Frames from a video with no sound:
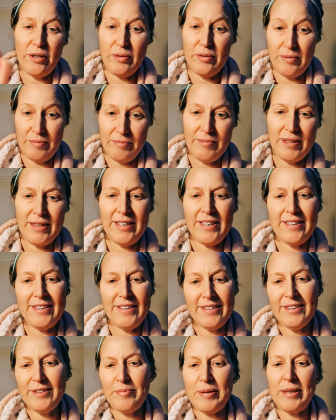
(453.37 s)
So
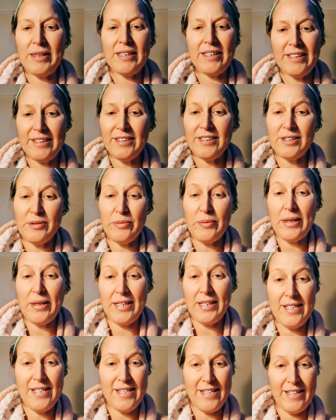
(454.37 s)
Lynn's, being
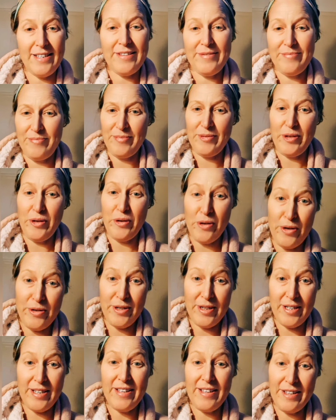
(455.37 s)
Lynn's, went in
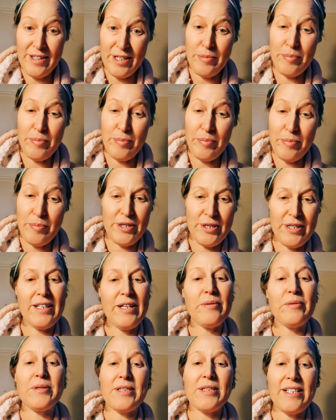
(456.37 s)
on the
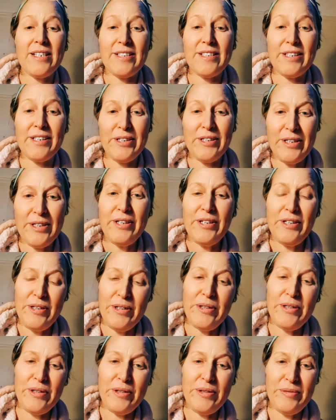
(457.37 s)
person that was sending
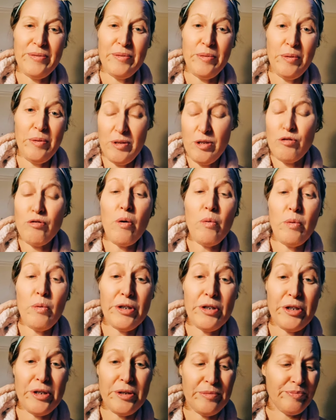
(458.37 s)
her, or
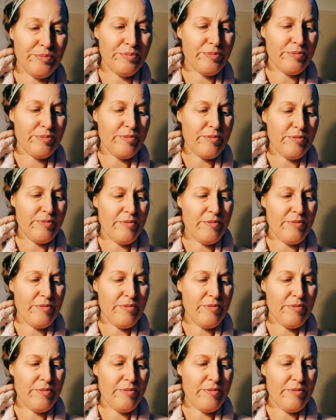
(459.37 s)
trolling her.